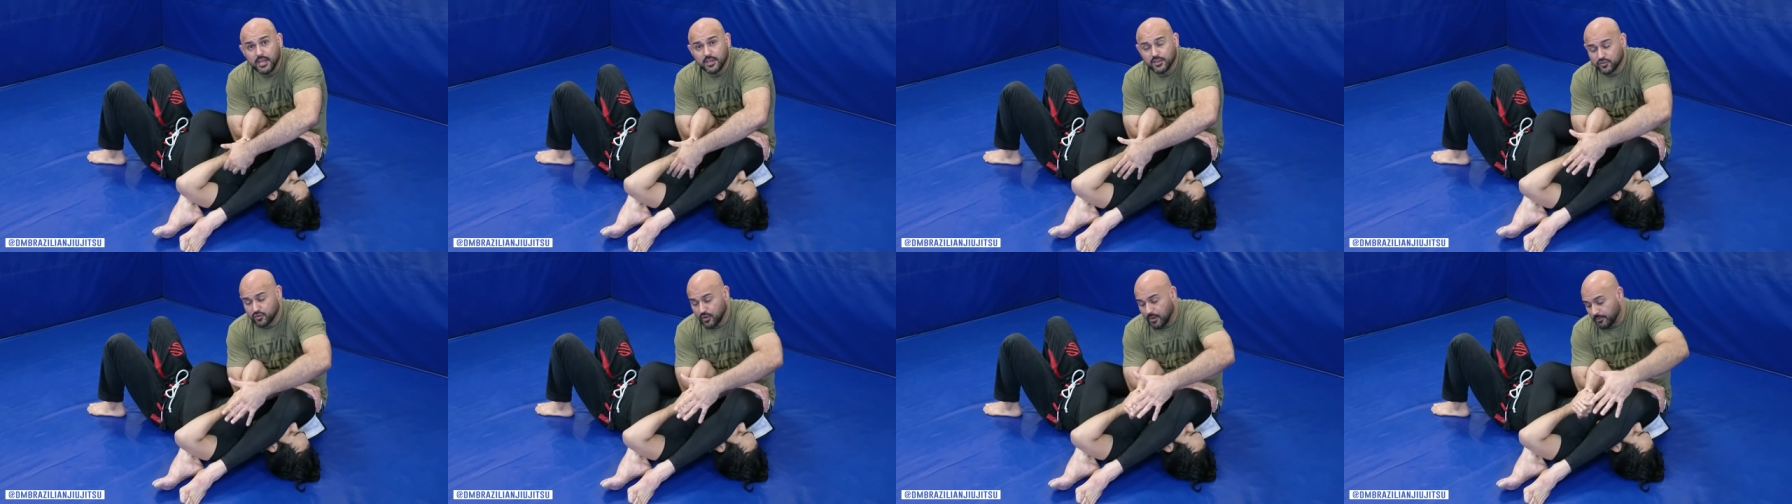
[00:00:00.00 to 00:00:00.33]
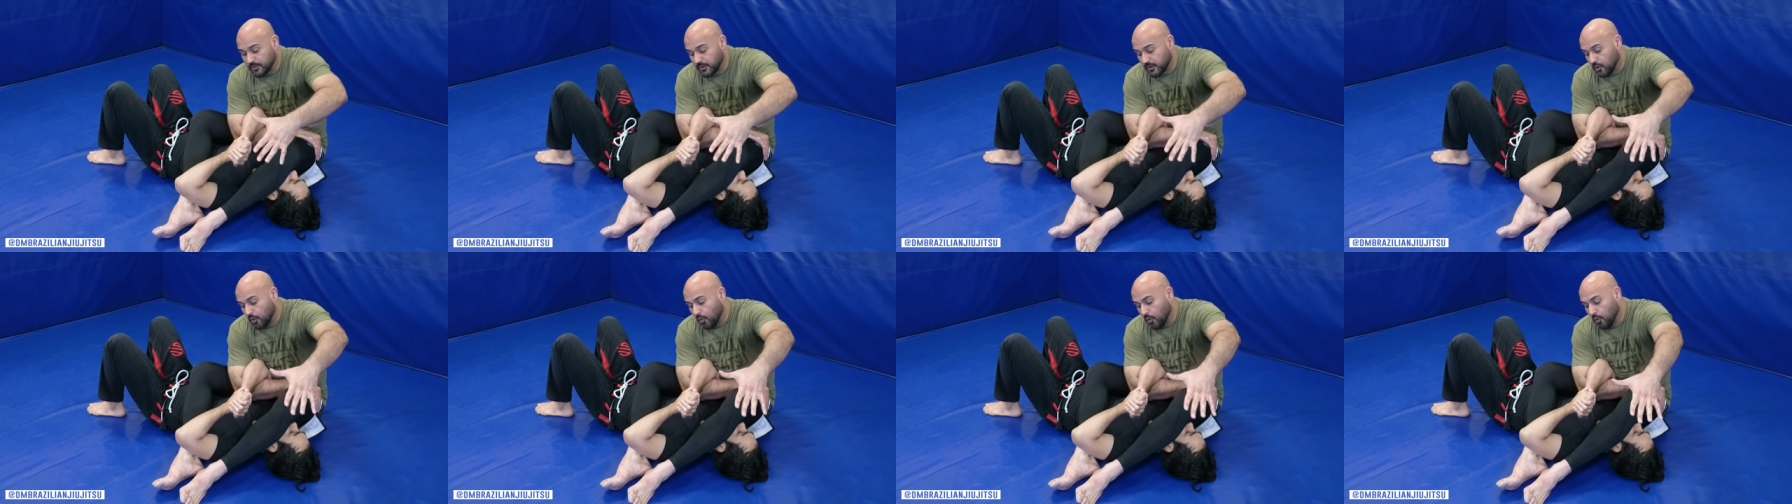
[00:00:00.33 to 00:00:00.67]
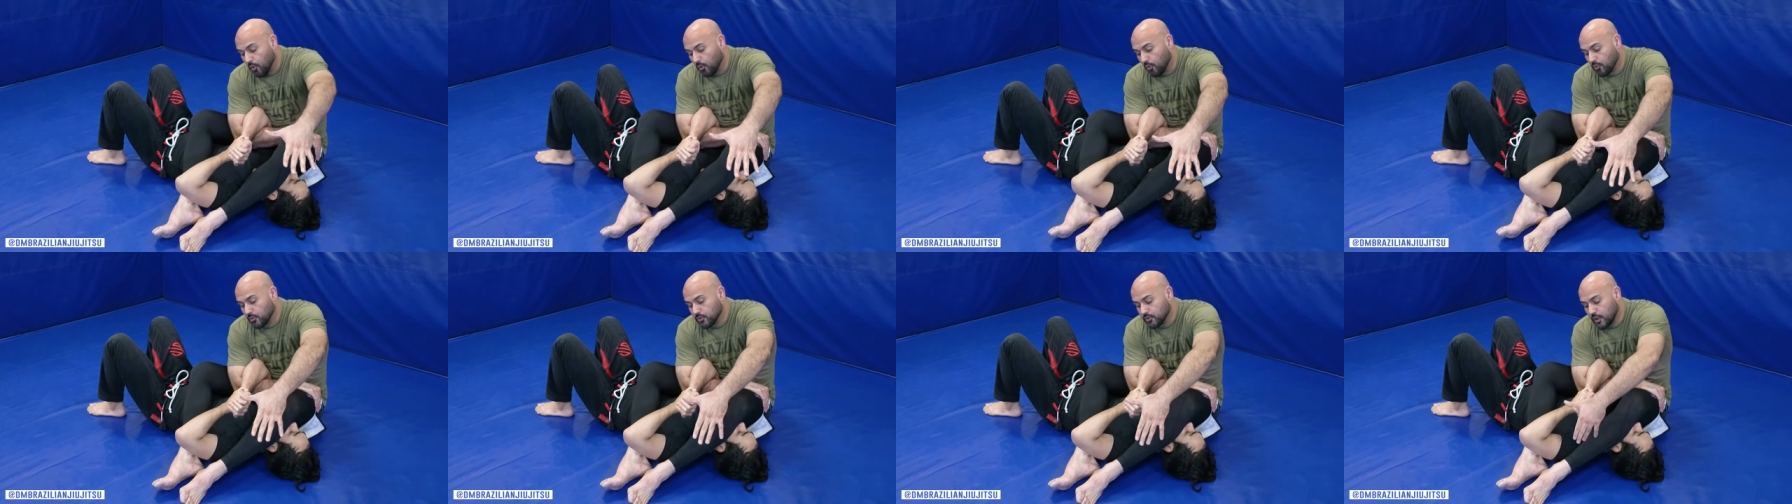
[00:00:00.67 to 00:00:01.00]
So I'm gonna
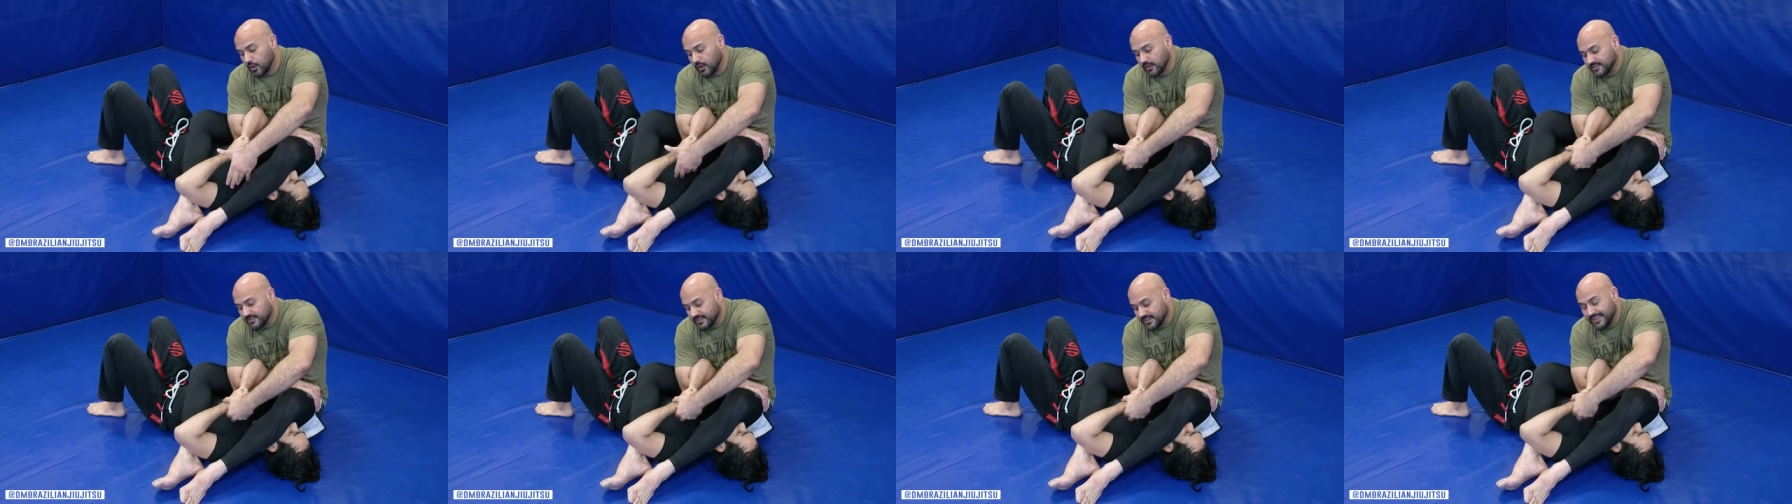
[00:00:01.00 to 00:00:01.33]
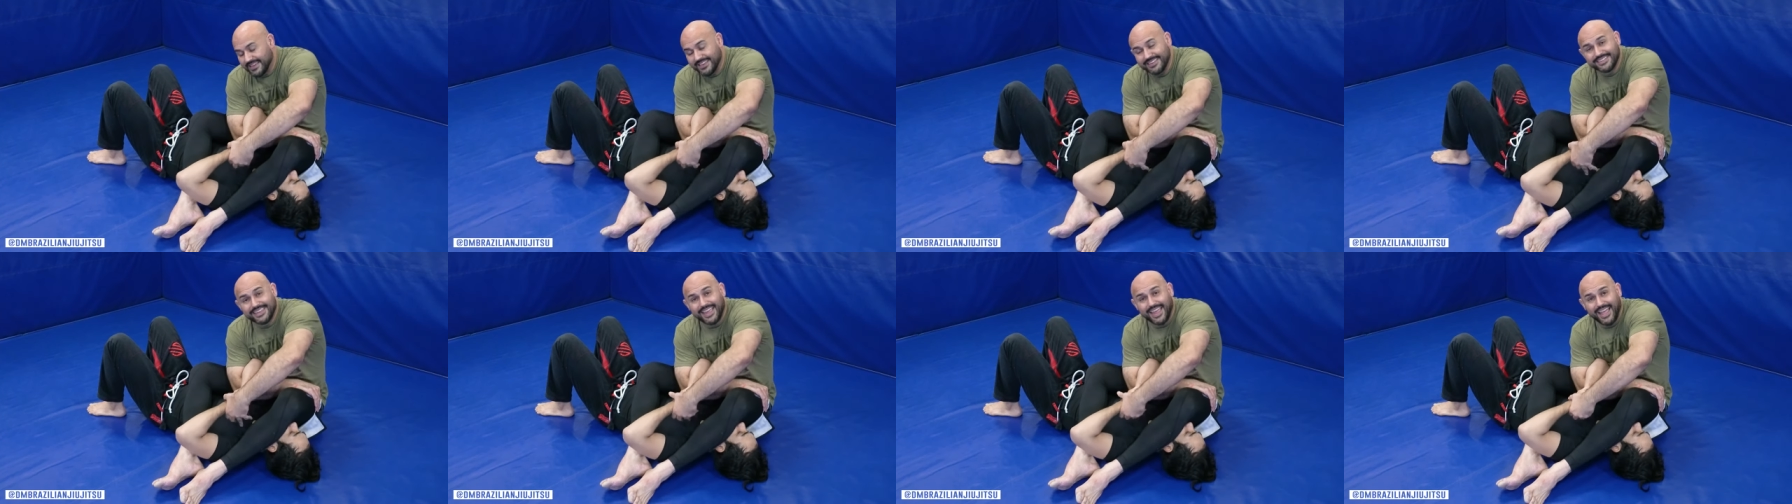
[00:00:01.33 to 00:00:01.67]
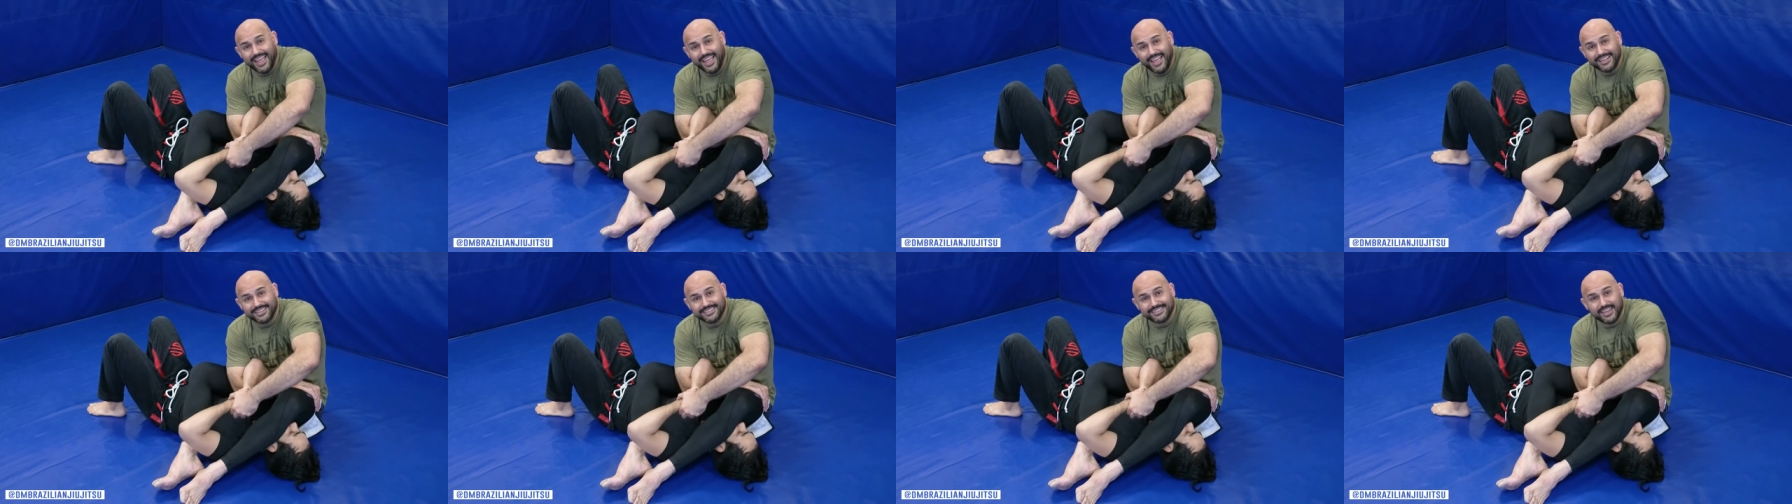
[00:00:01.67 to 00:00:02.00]
hold on to his
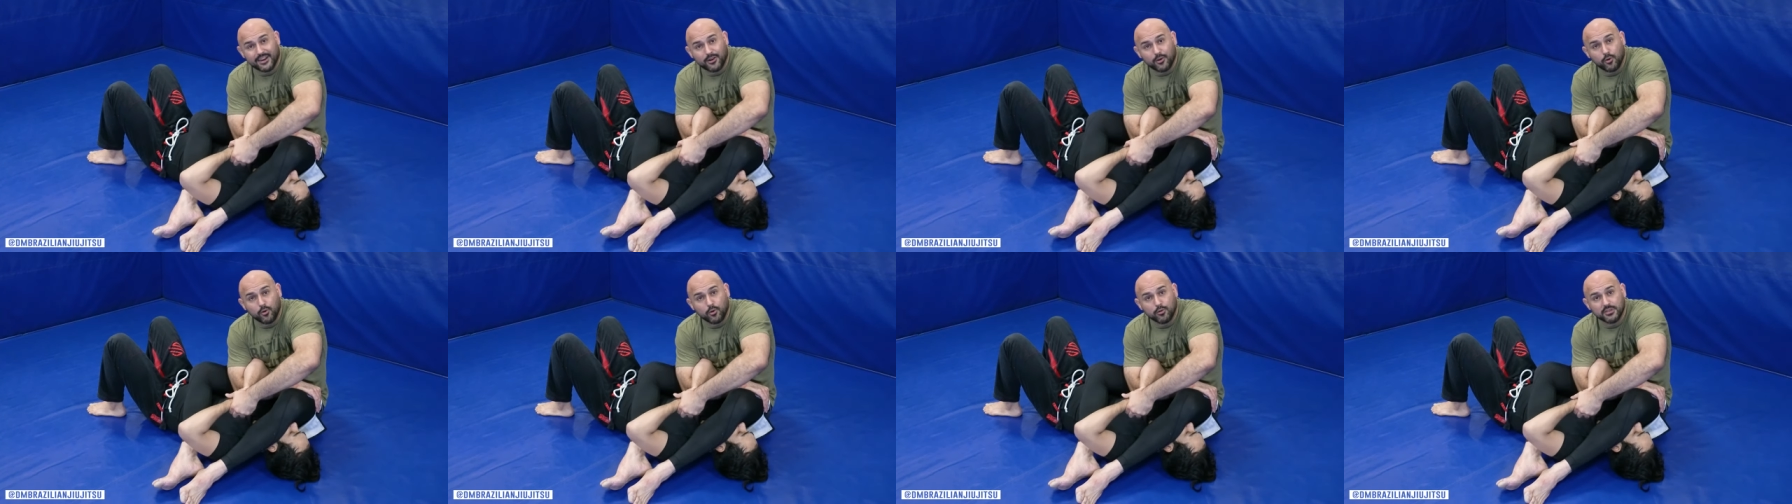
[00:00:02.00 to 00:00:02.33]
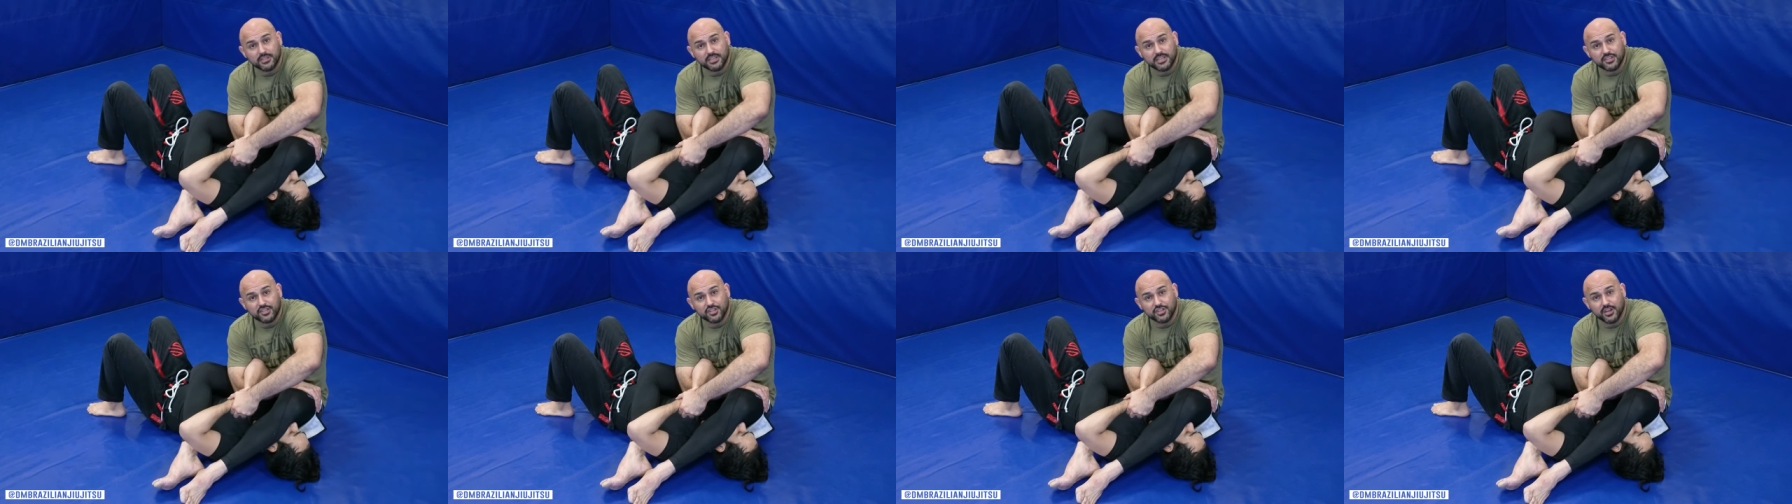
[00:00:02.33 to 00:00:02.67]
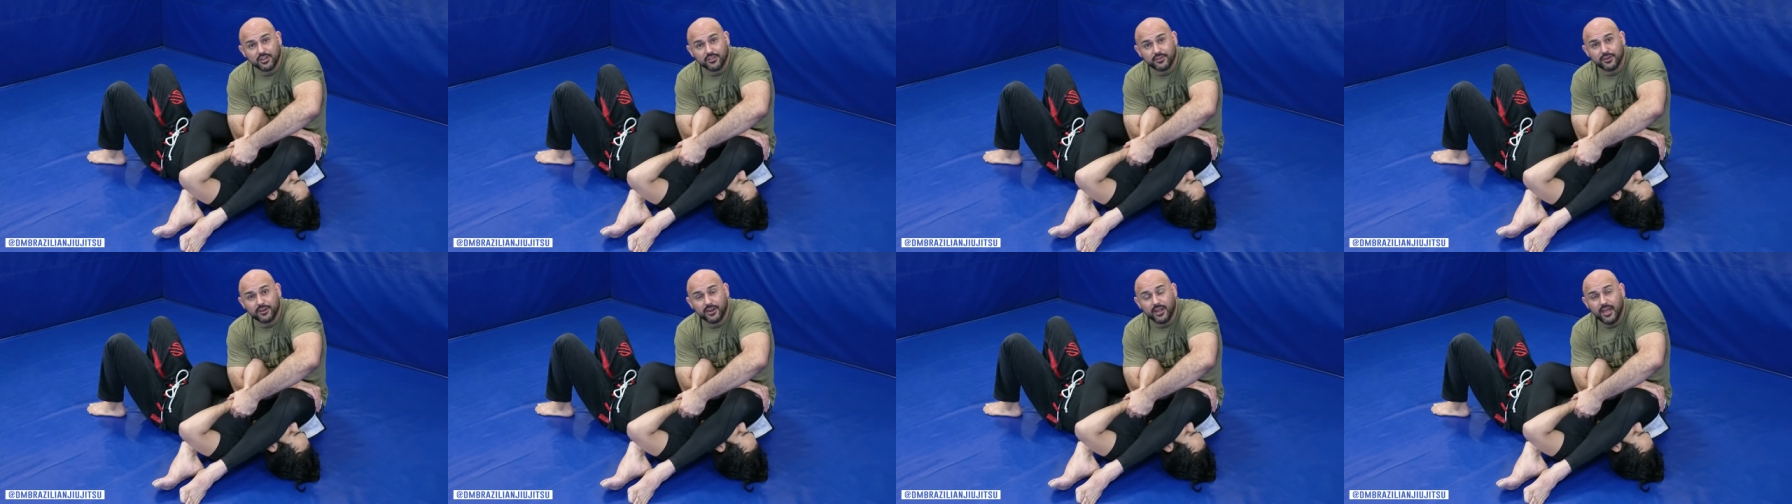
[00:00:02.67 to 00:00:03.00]
hands that are holding each
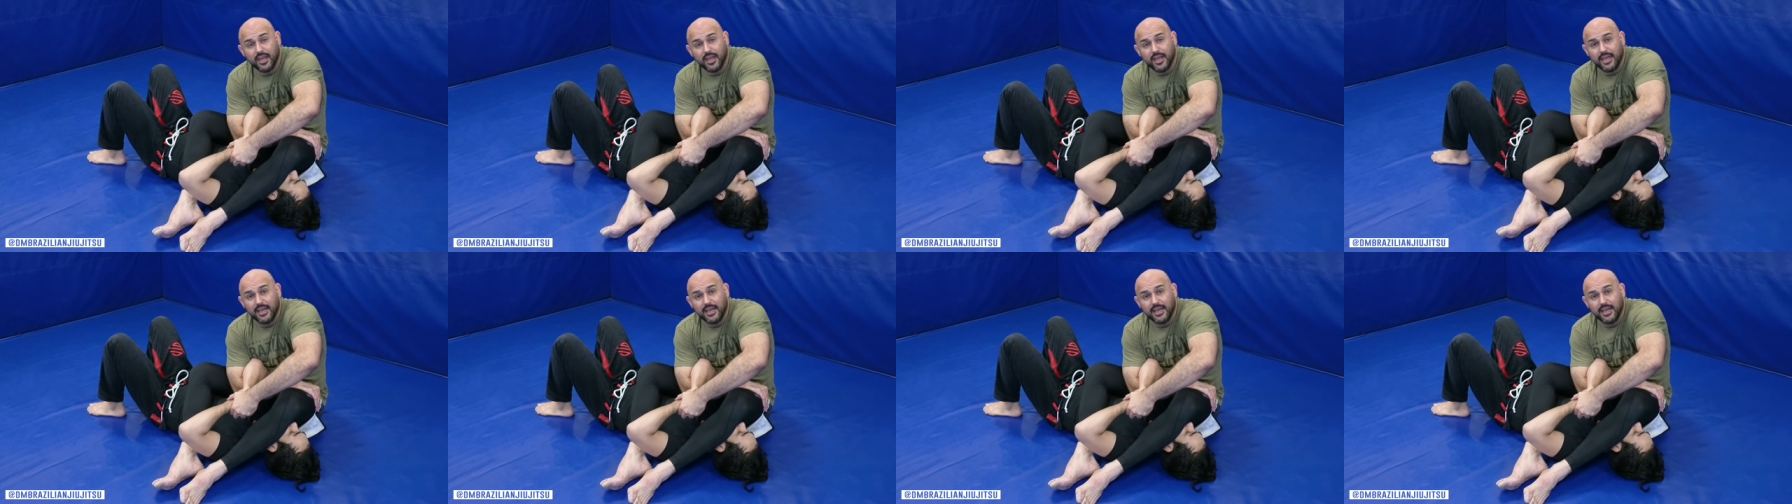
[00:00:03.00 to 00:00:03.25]
other